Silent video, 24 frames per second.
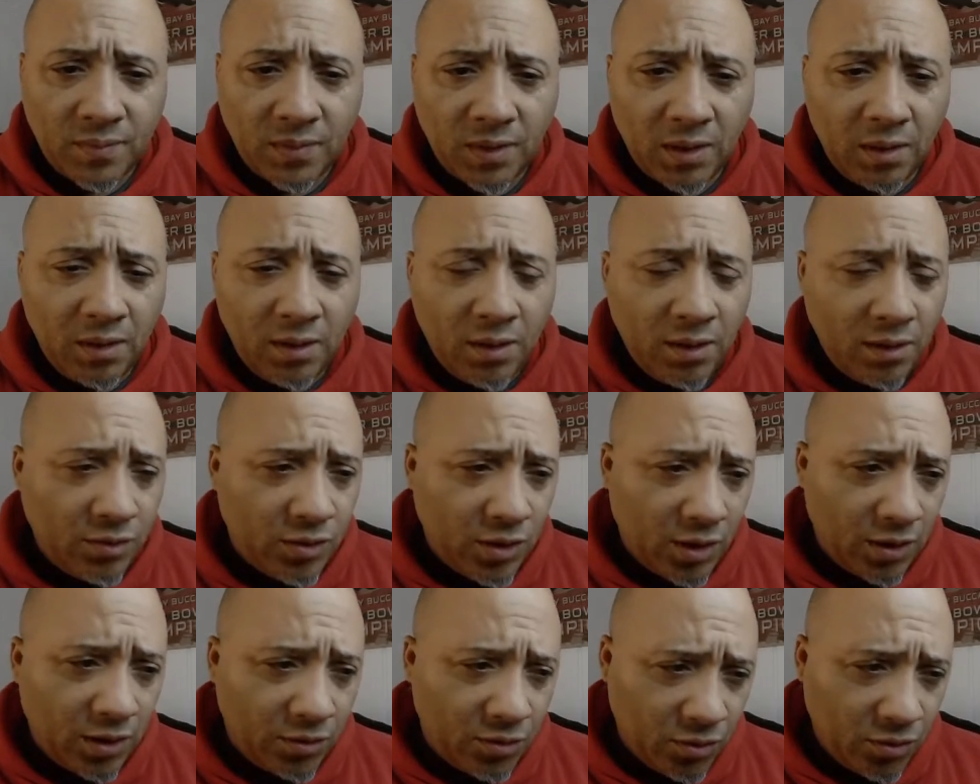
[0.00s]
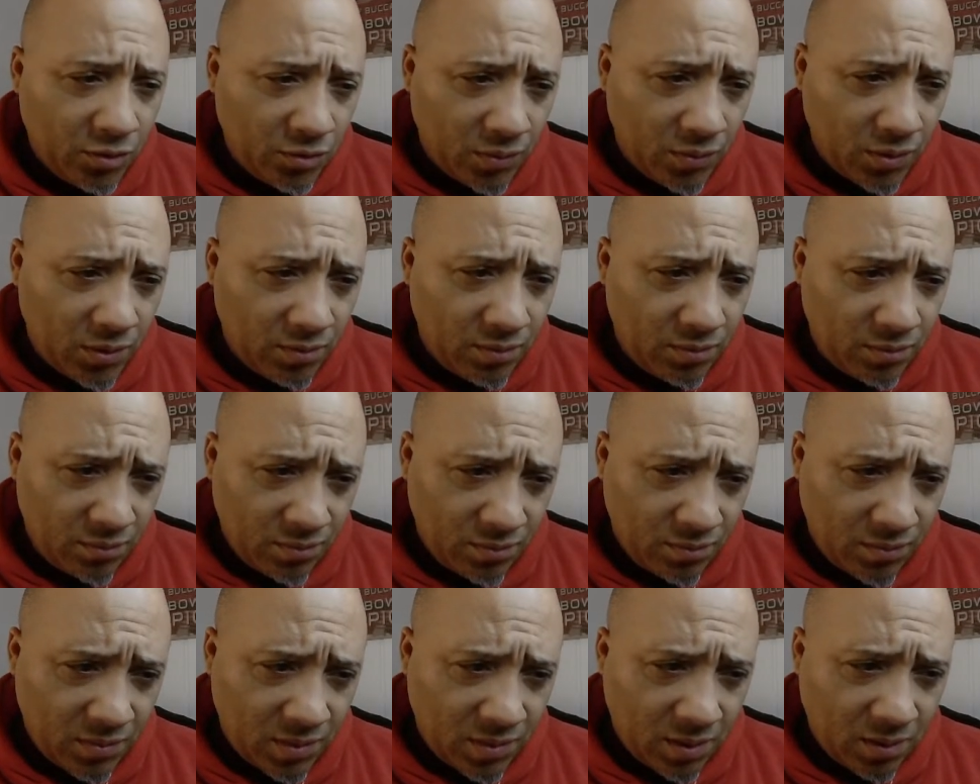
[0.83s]
EJ 2-1.
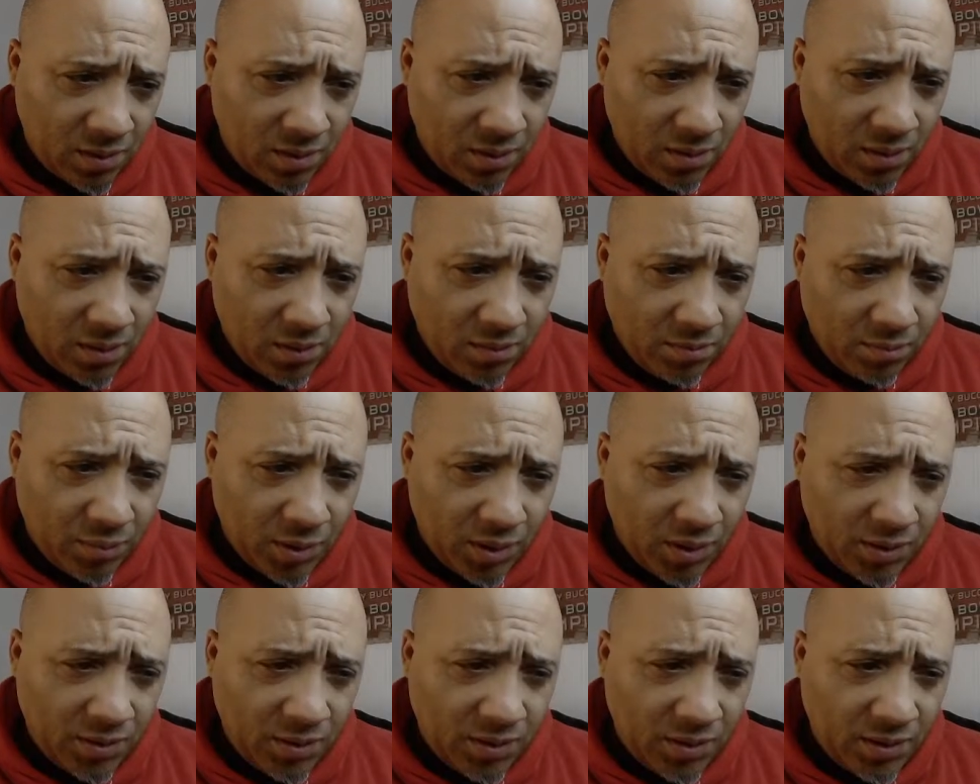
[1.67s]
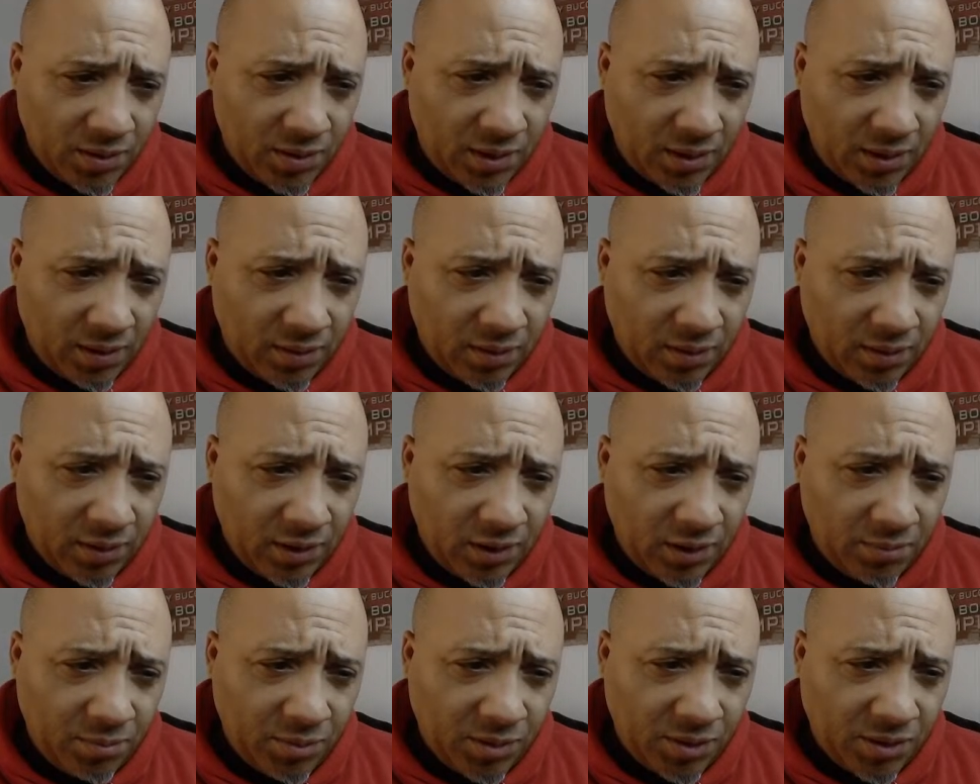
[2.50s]
Bud did take the
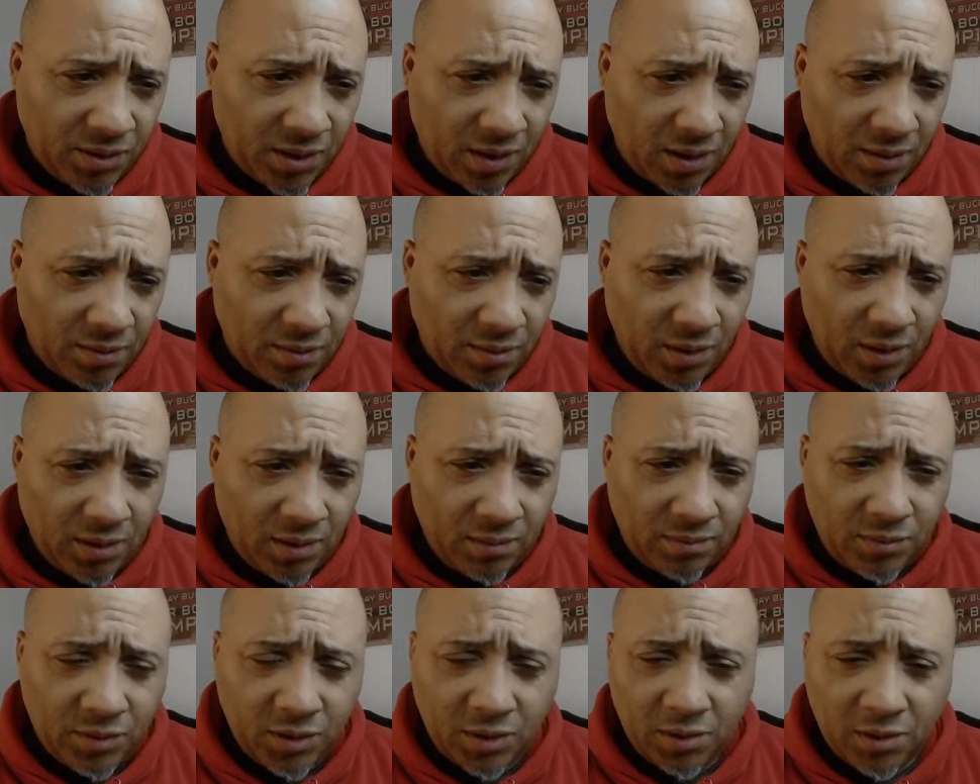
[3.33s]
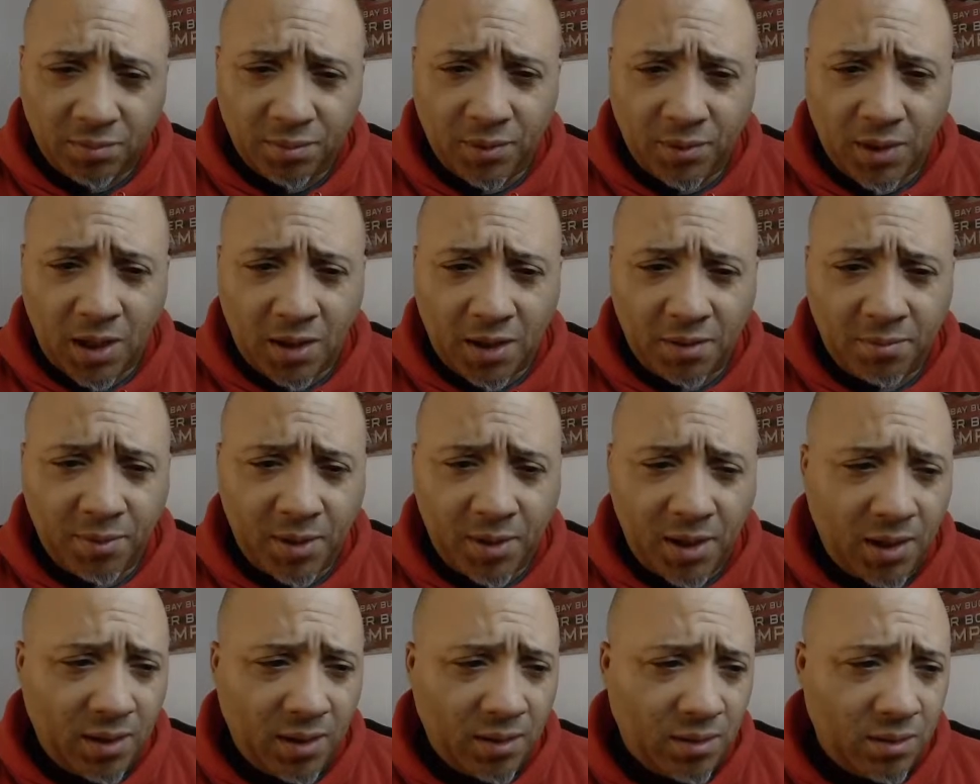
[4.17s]
lead, but Sano got it
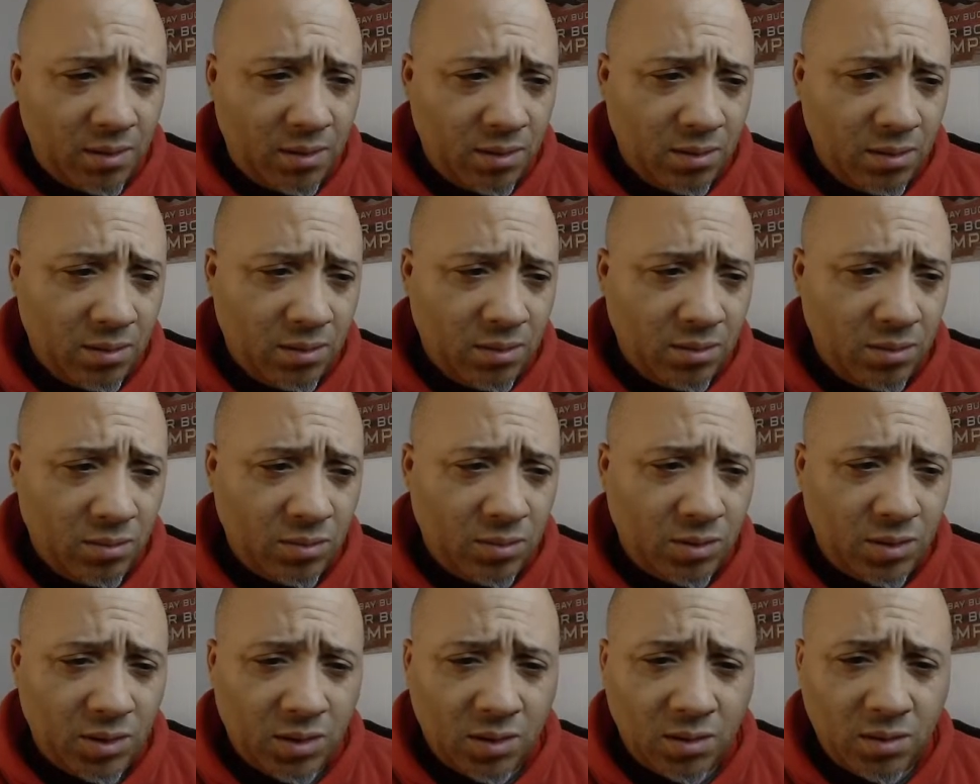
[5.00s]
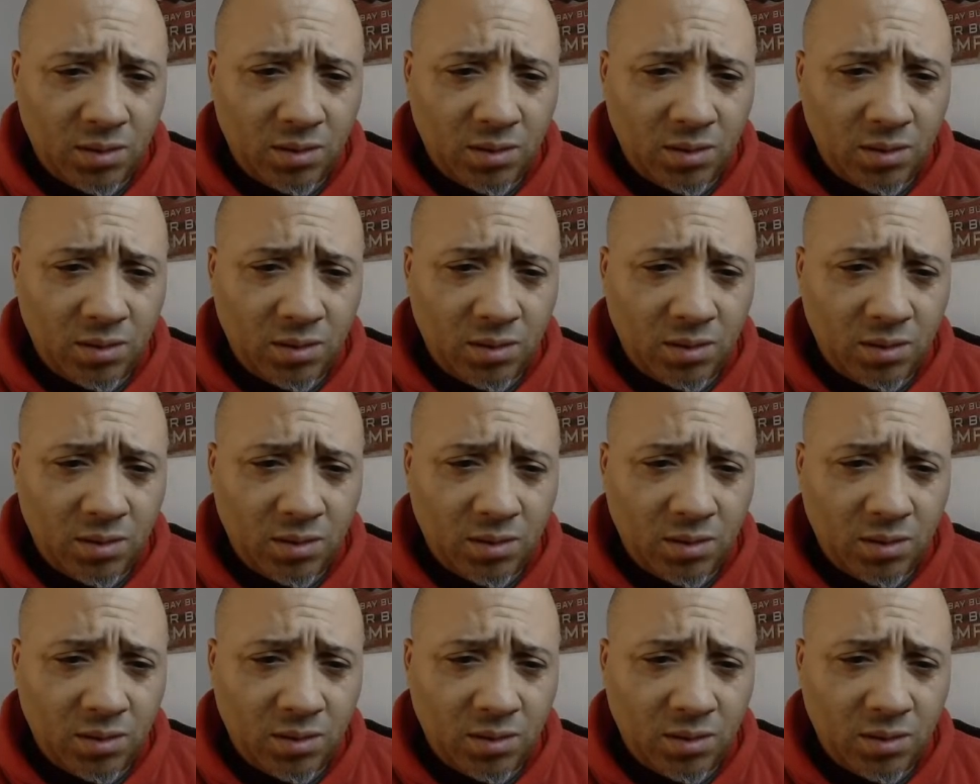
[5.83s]
back. Okay.